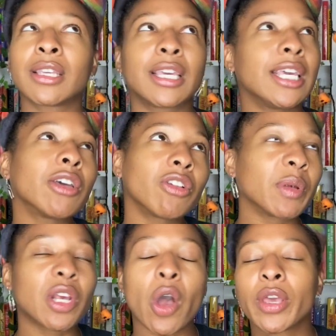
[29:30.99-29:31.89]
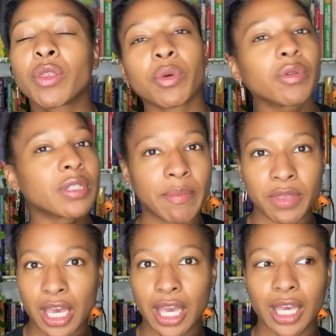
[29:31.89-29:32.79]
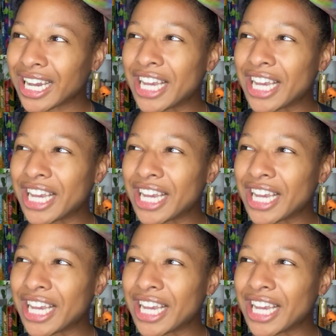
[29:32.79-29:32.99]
He could have been going through something.